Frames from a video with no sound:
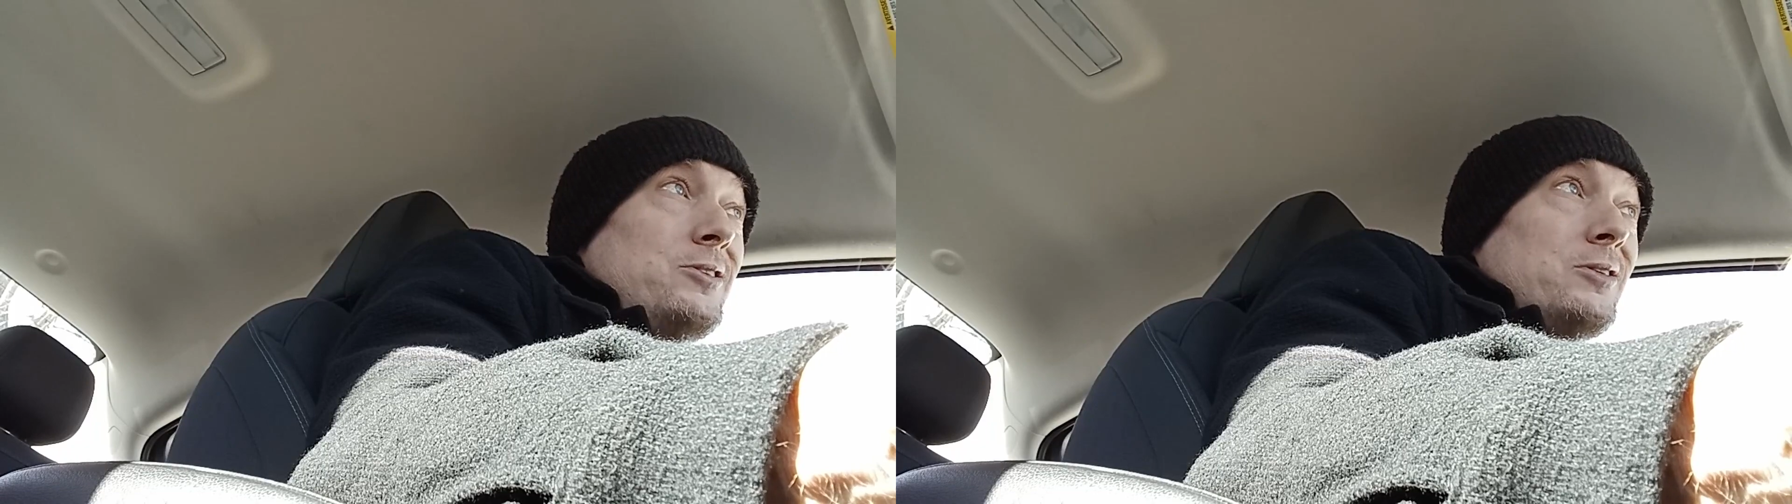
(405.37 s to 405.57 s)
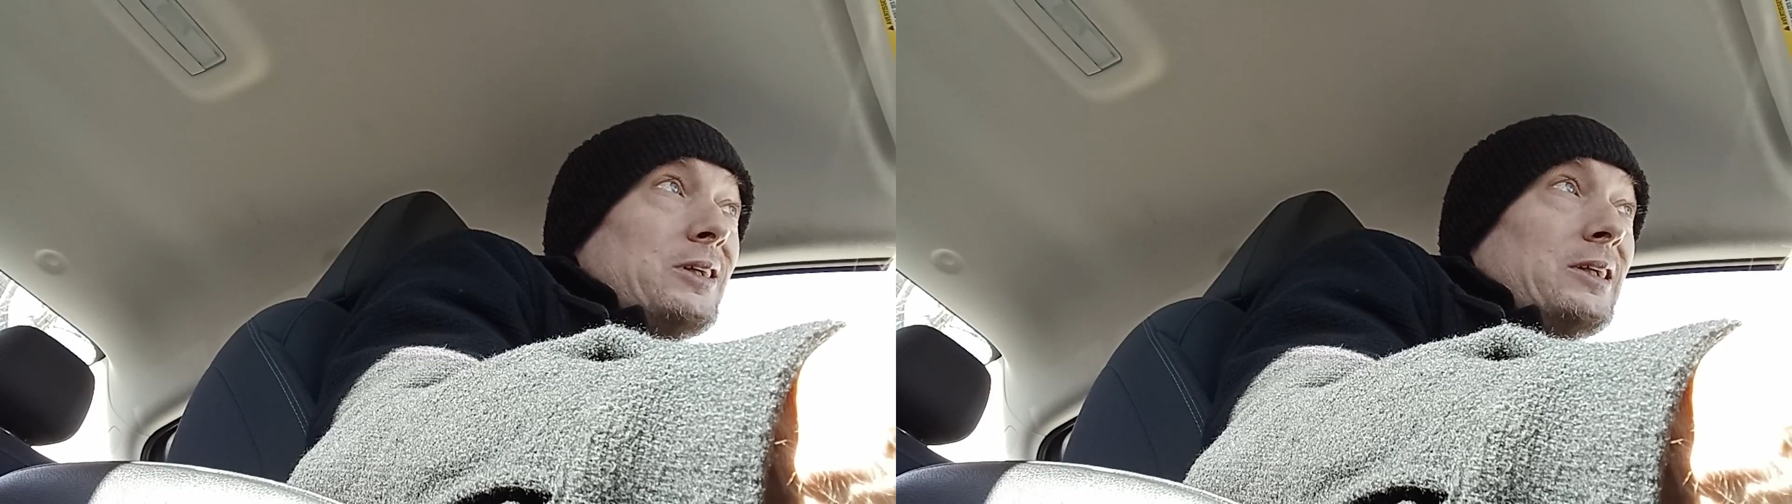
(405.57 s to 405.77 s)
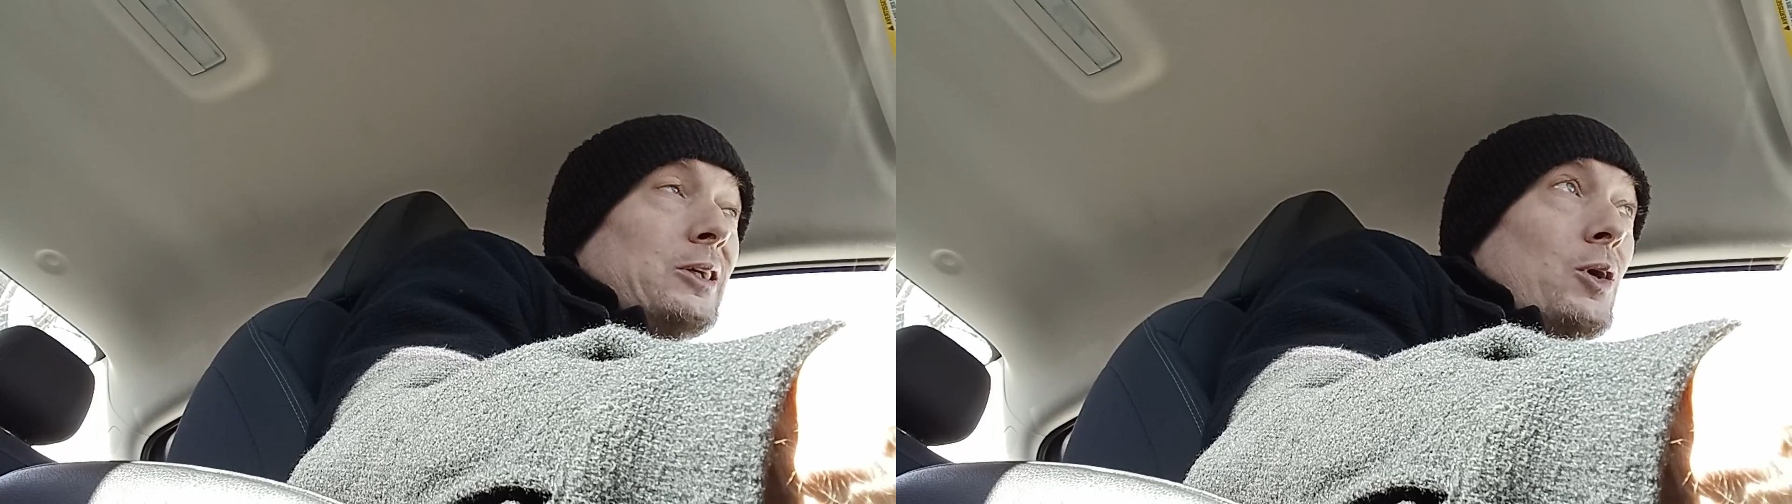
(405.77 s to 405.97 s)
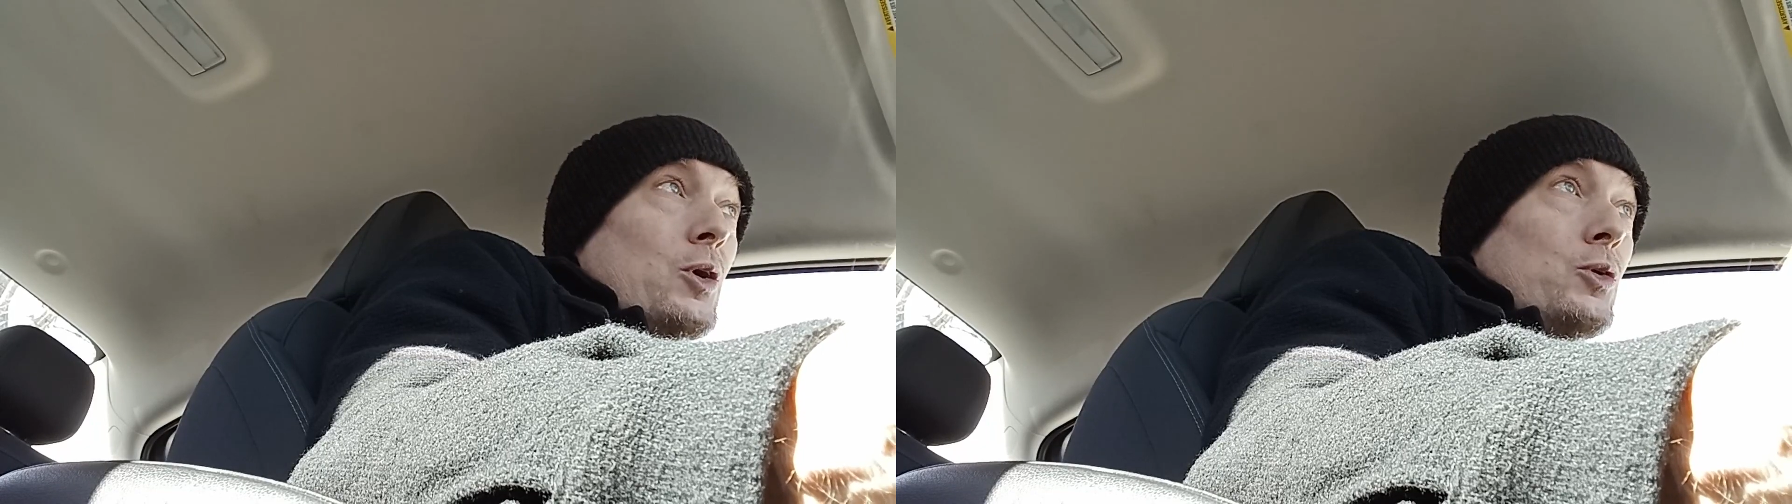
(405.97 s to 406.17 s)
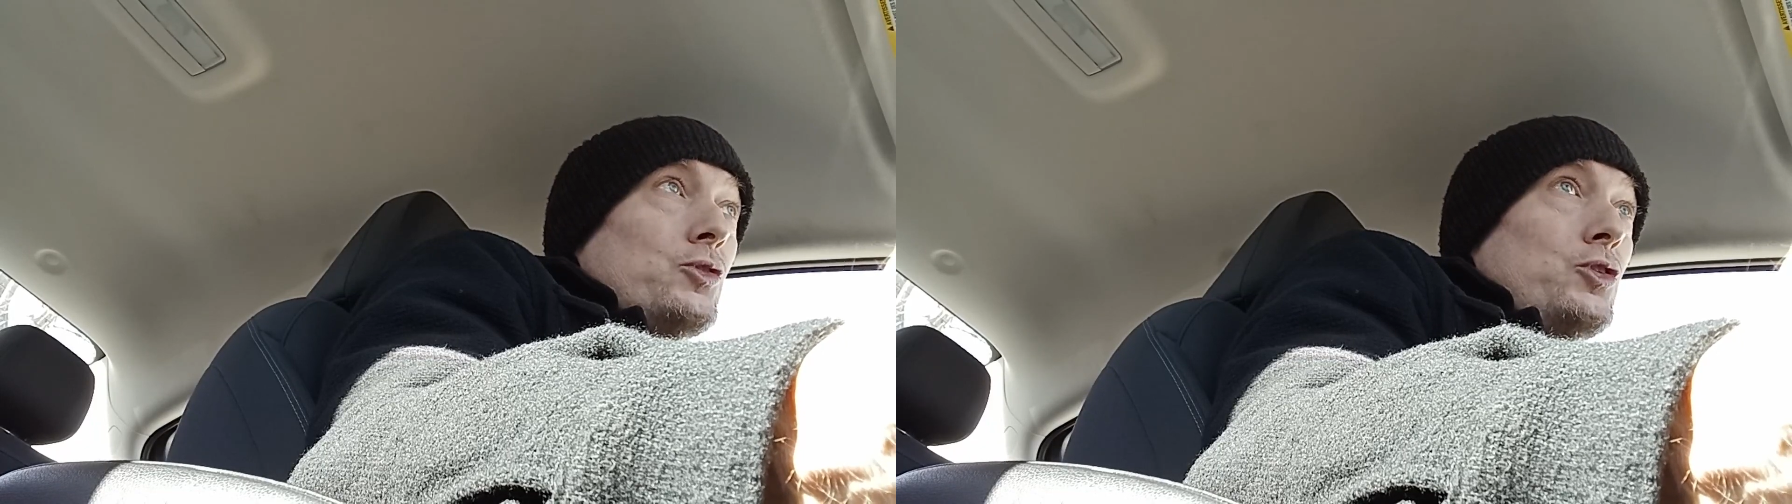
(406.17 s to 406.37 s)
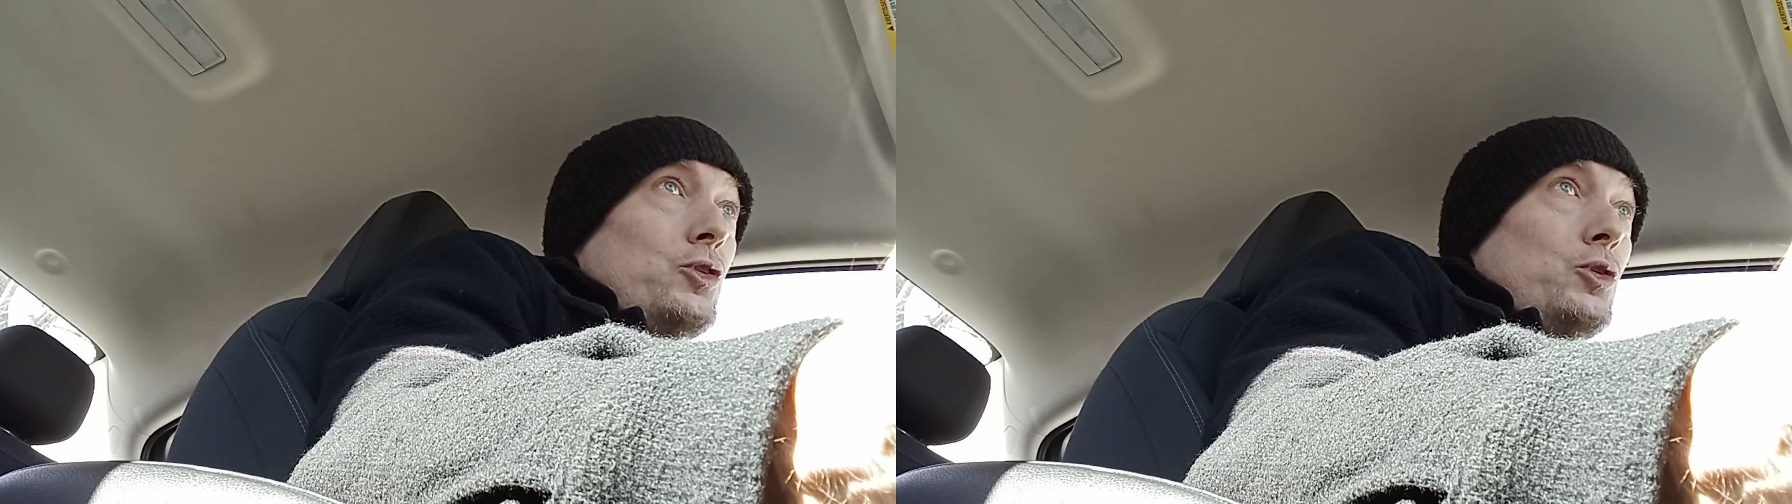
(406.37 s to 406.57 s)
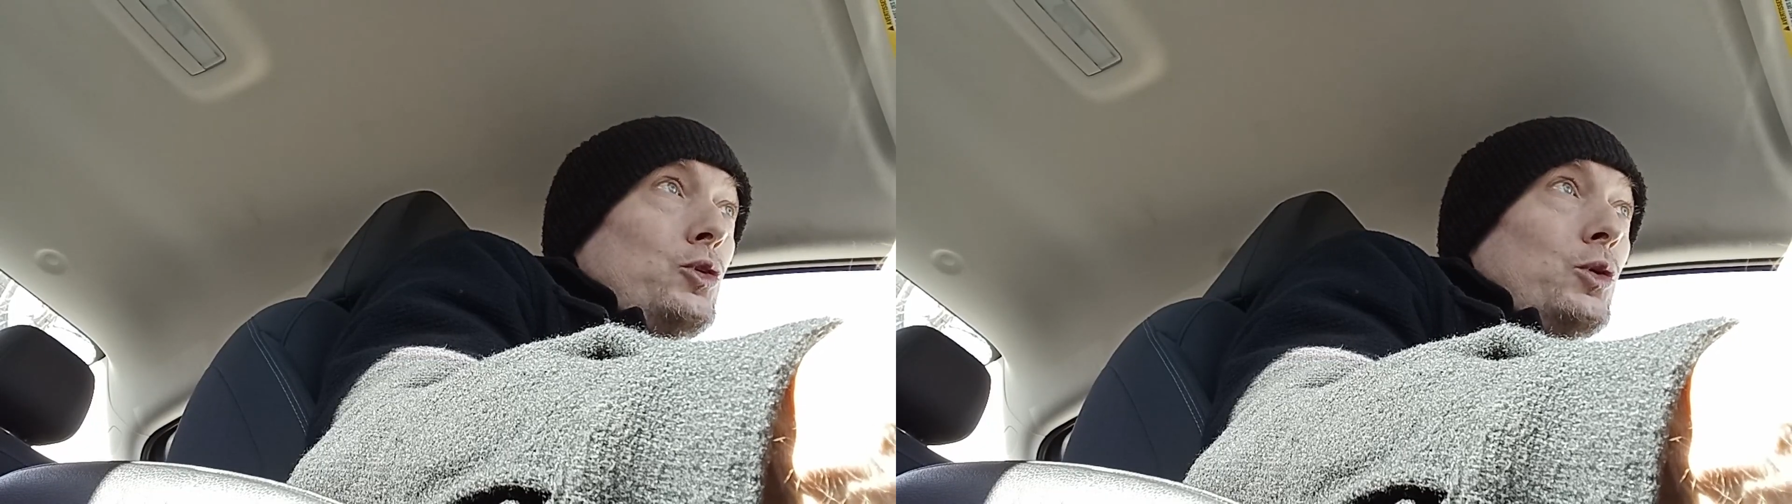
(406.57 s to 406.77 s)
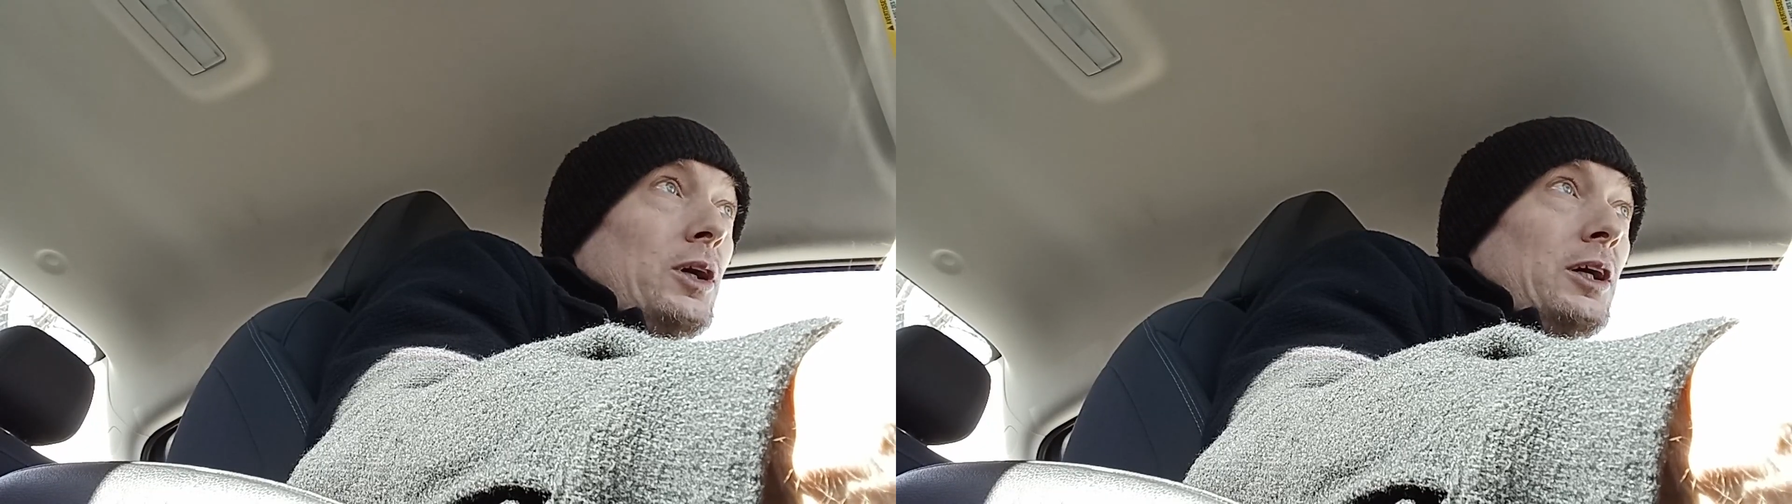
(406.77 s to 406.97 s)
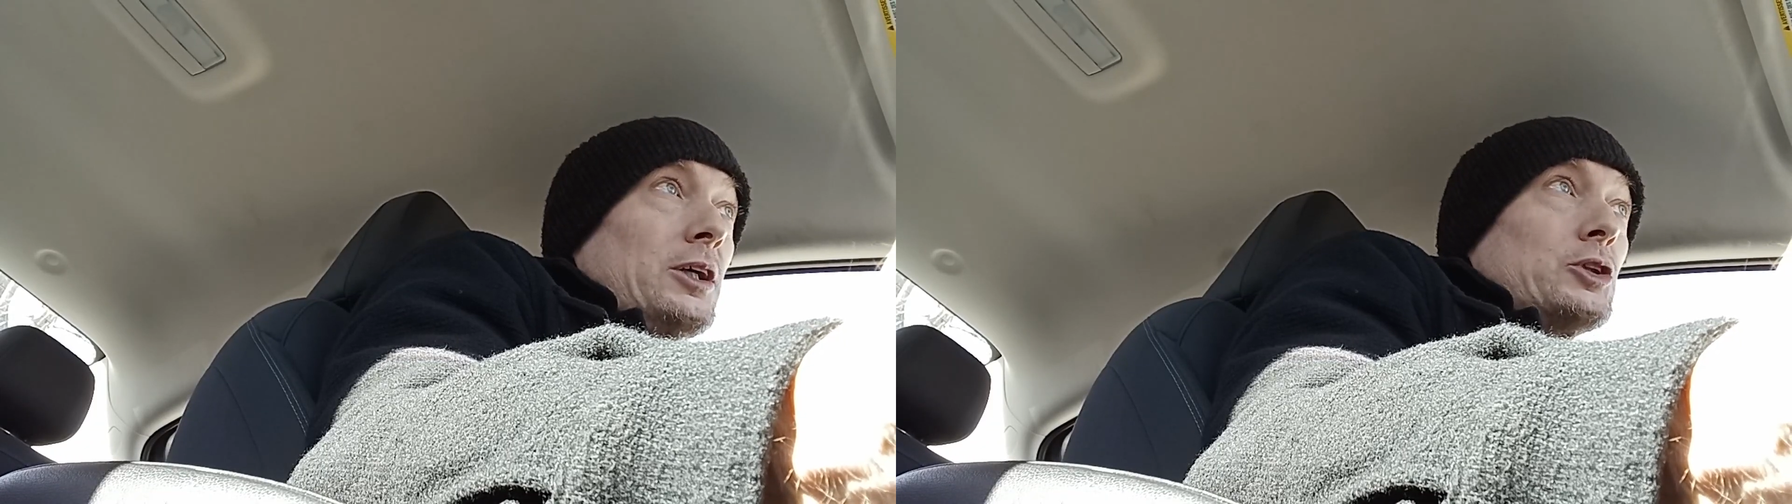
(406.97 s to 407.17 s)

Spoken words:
you can go to